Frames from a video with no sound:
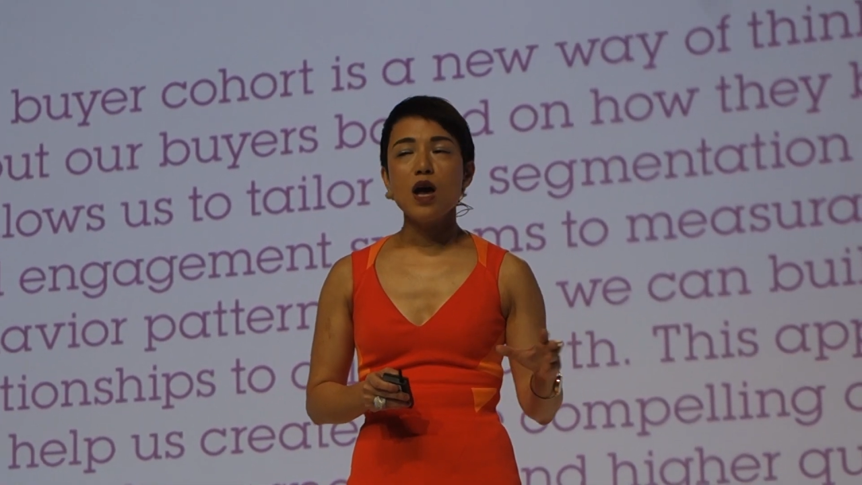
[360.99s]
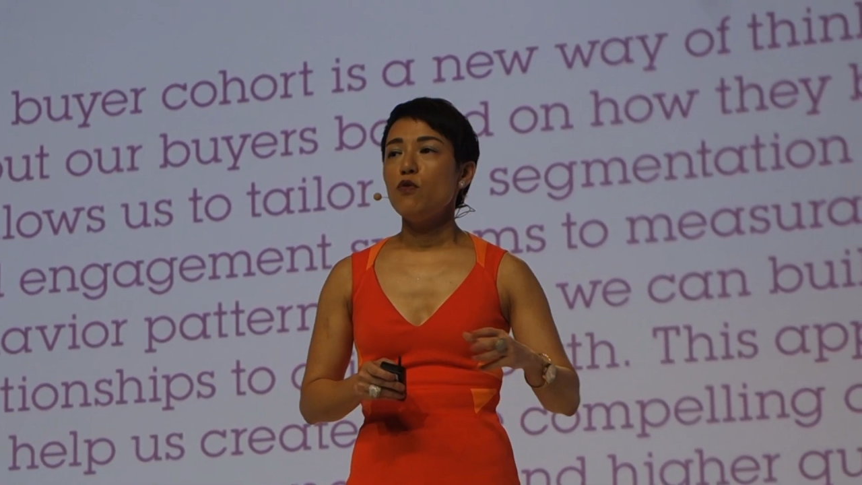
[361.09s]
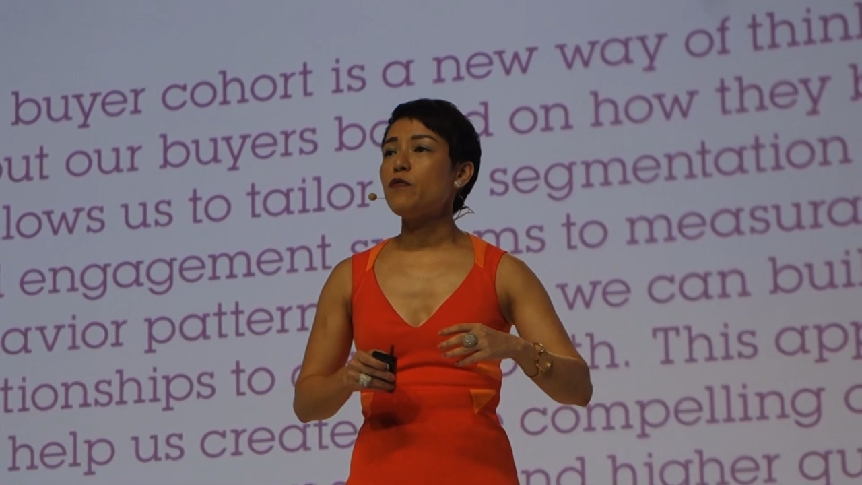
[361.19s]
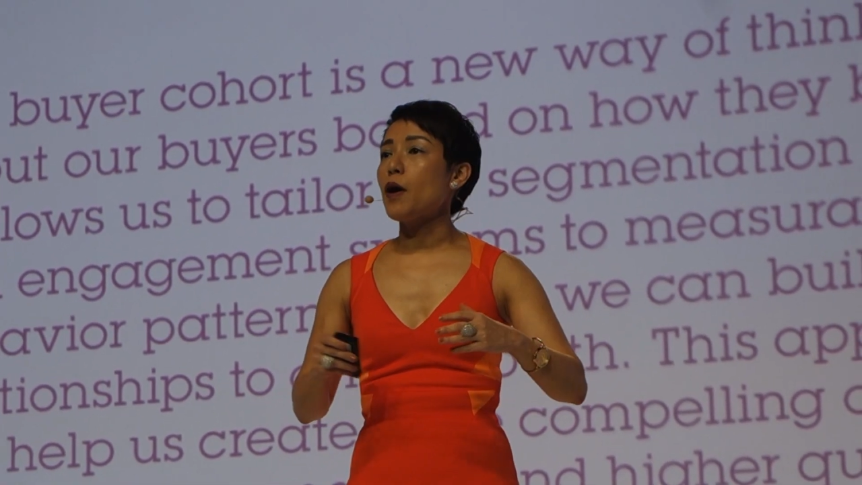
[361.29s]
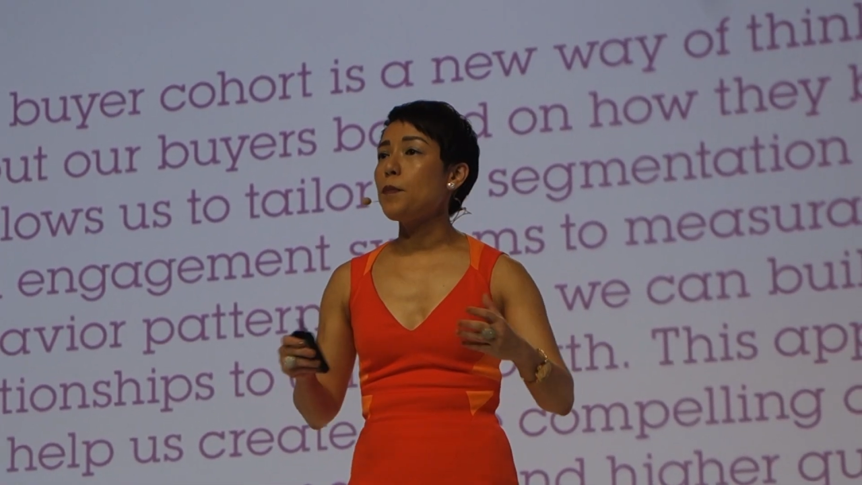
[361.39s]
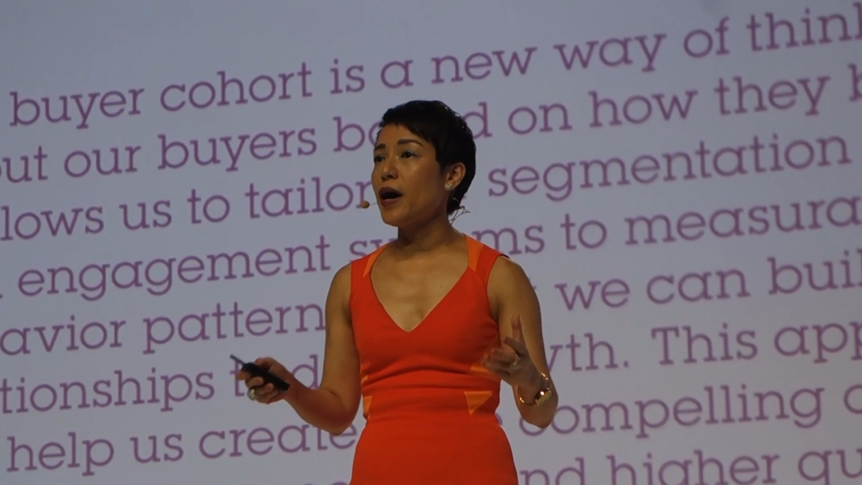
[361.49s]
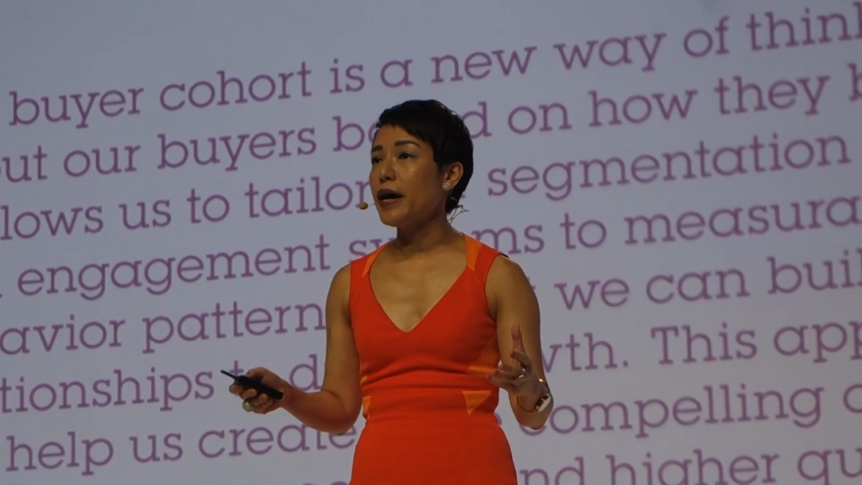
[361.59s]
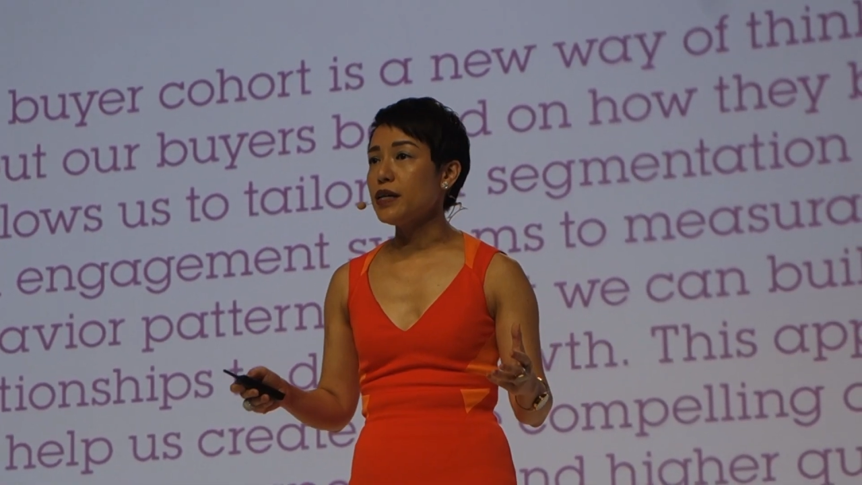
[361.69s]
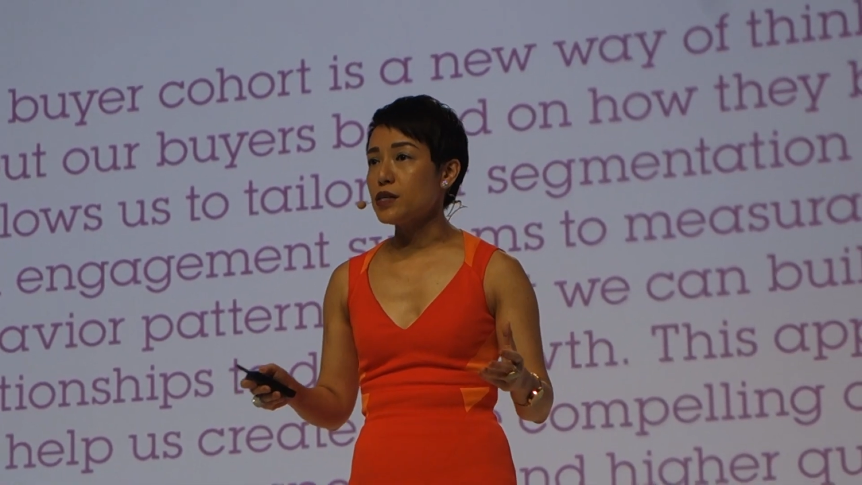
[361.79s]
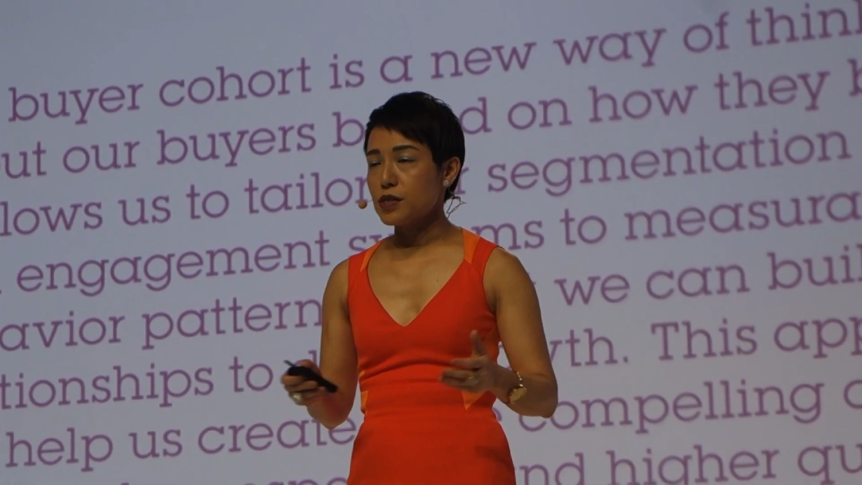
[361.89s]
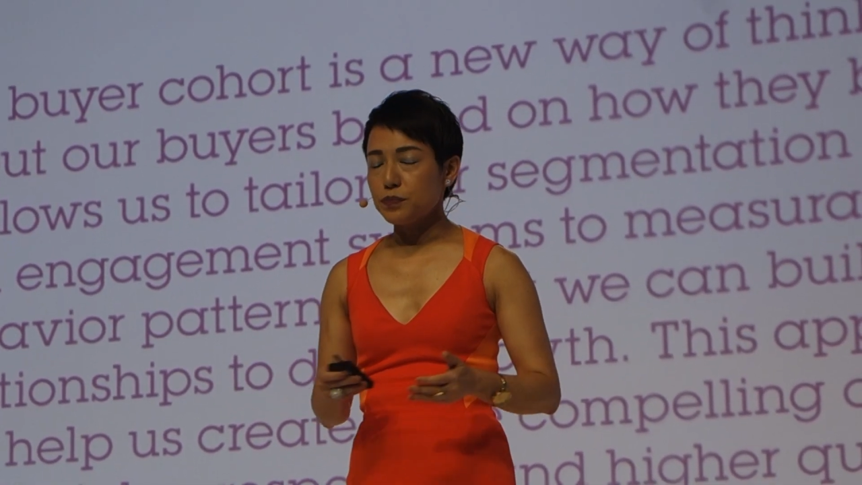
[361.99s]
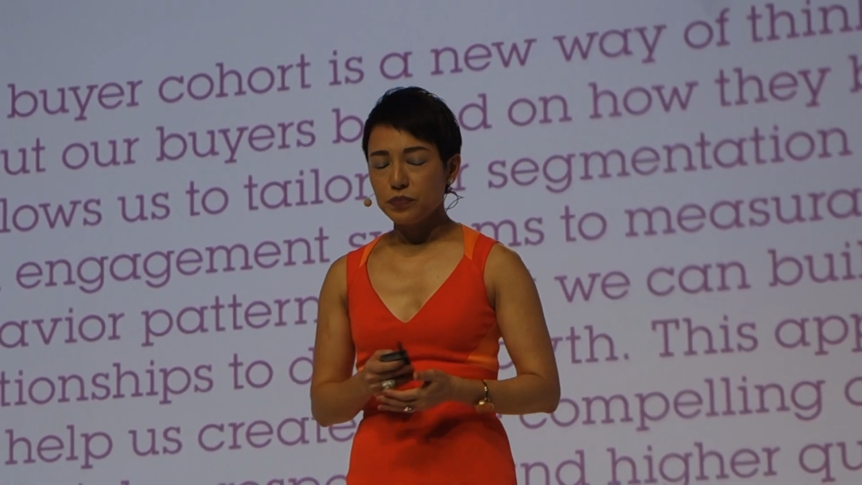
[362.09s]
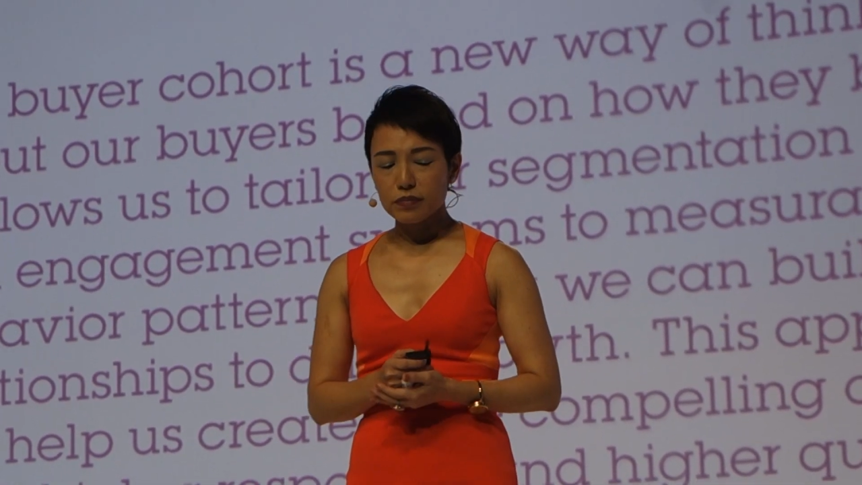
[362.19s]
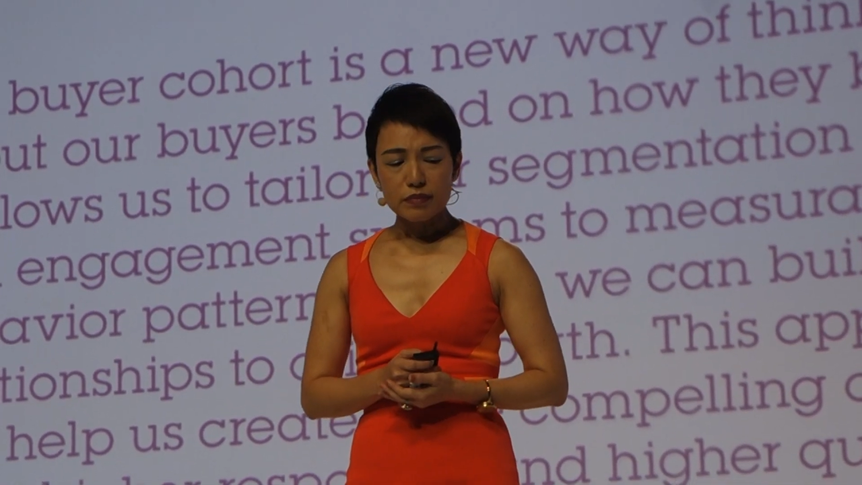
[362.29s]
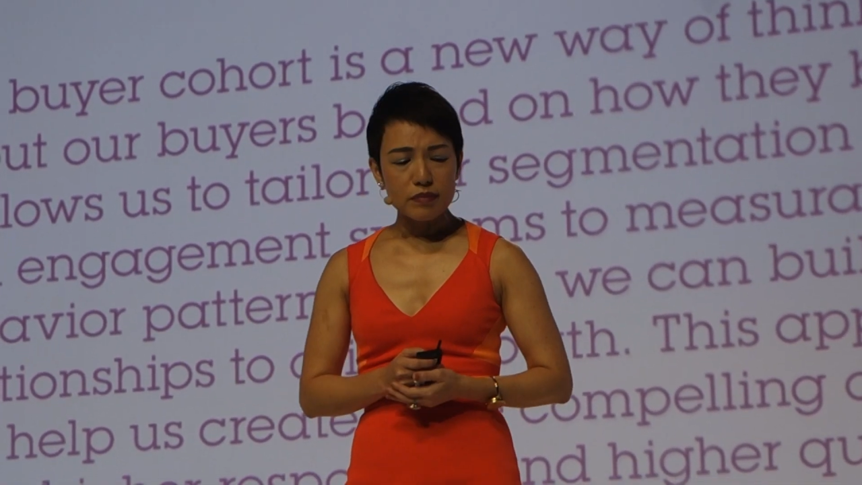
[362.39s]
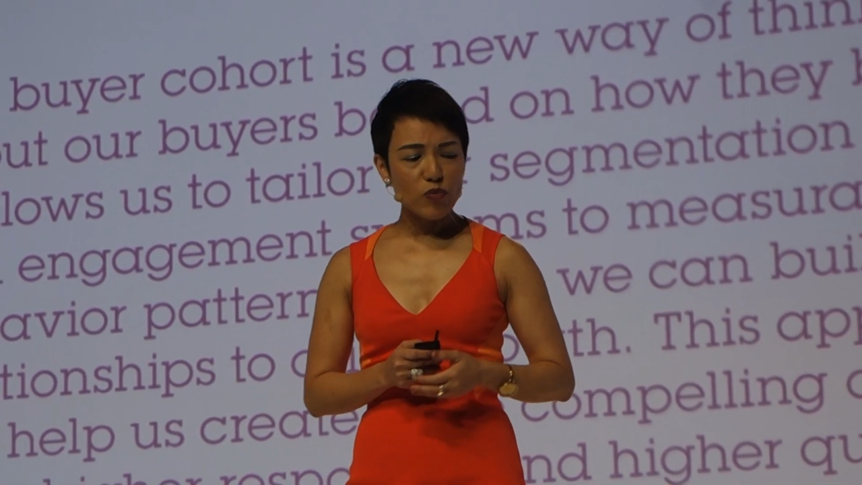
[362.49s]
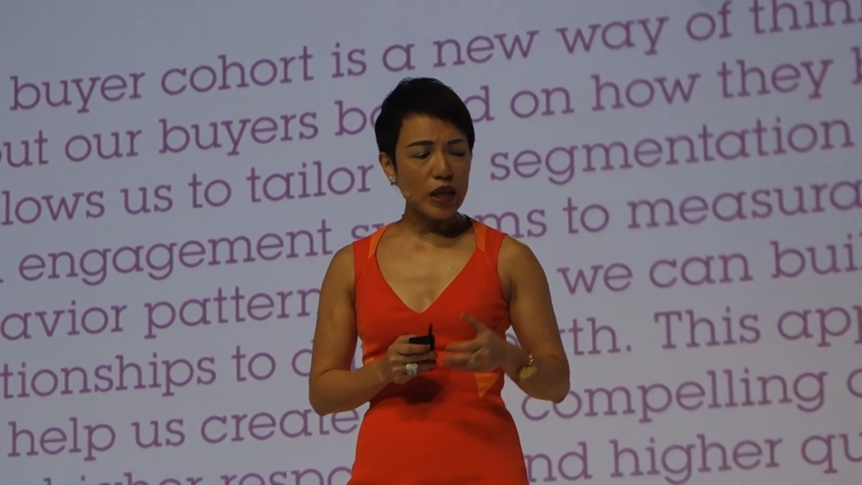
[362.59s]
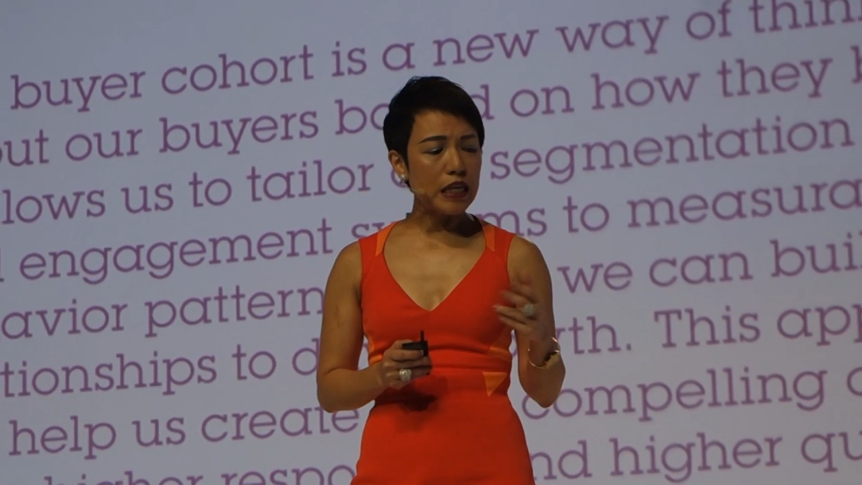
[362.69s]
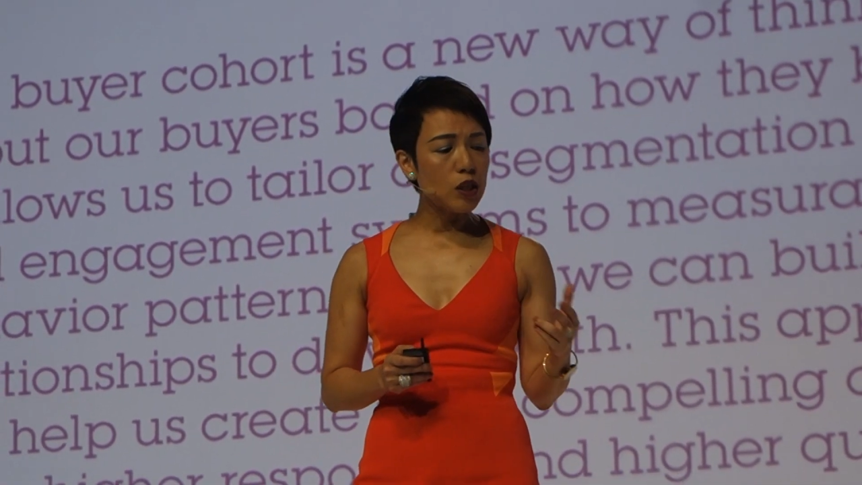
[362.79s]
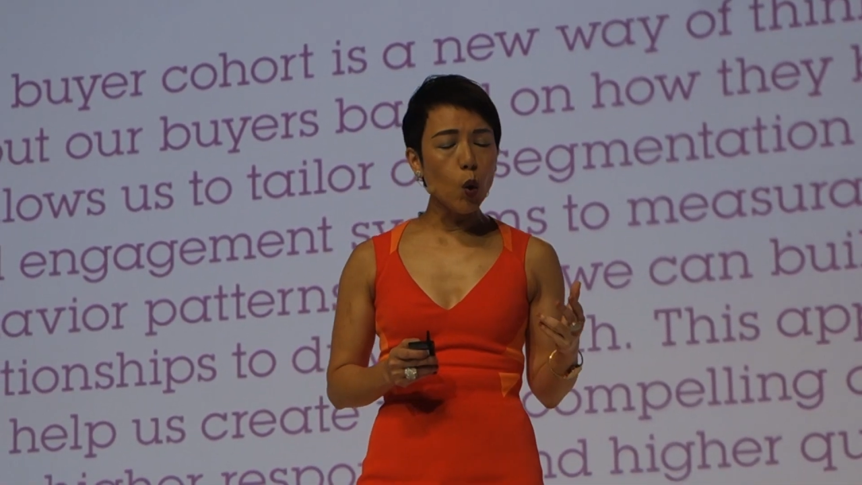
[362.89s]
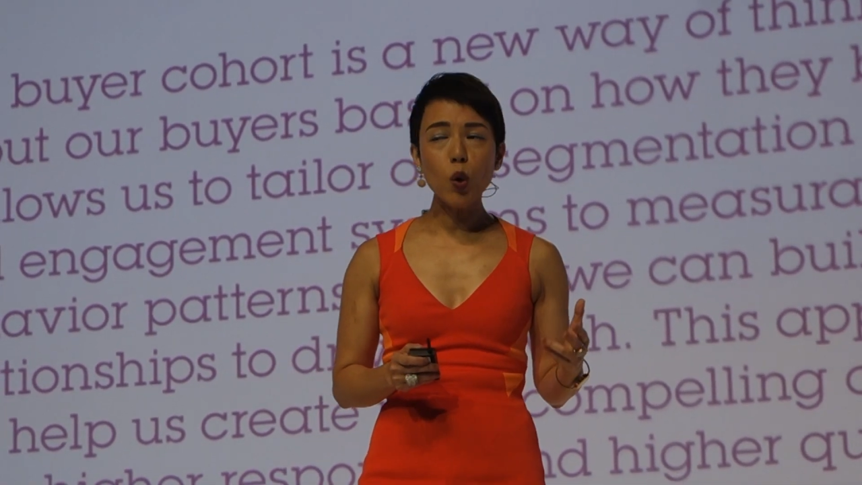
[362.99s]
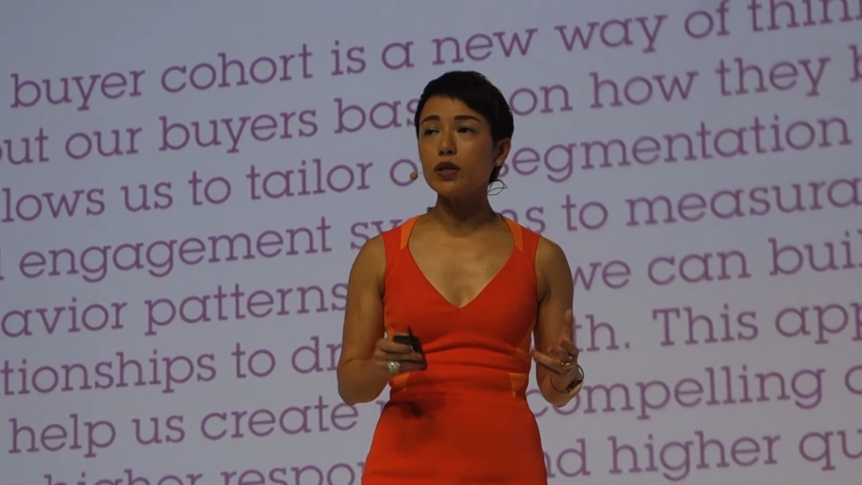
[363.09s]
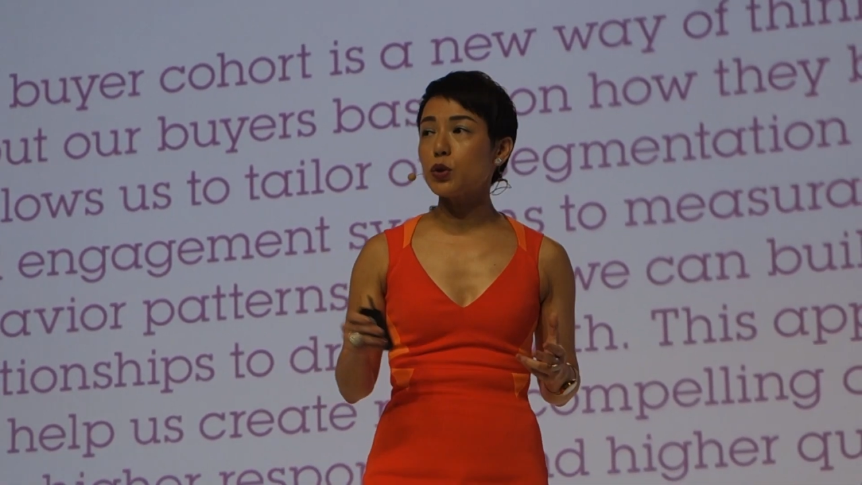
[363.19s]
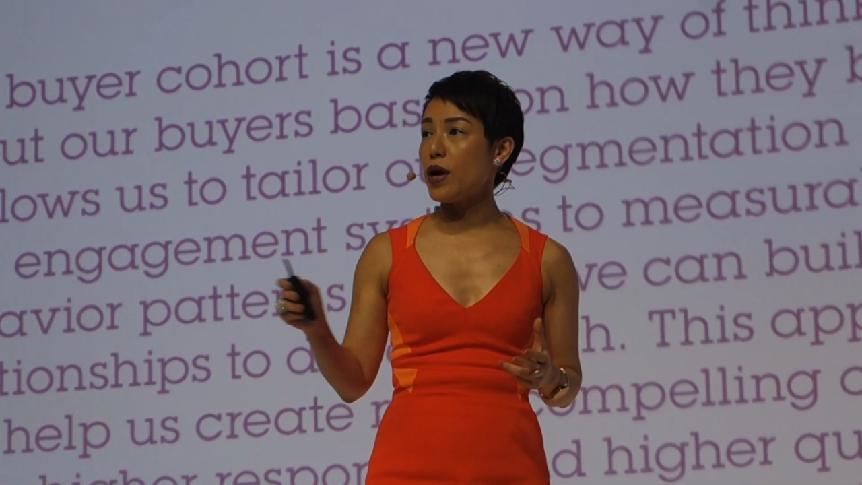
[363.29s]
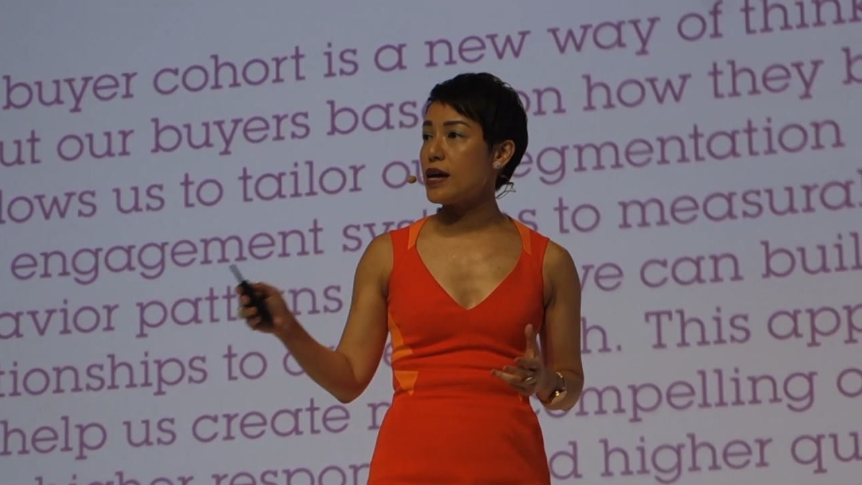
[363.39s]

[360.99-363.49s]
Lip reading: with our buyers in order to